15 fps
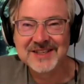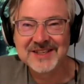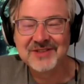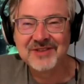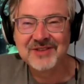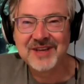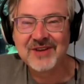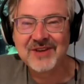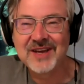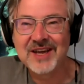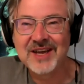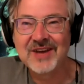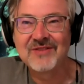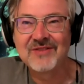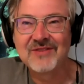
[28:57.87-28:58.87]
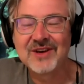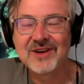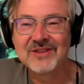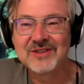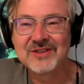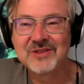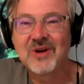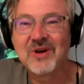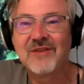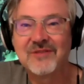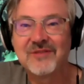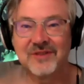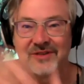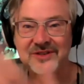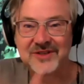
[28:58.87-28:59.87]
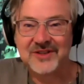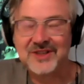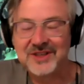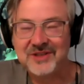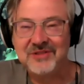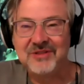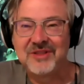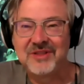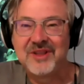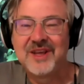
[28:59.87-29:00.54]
that you now have there to offer to the youth,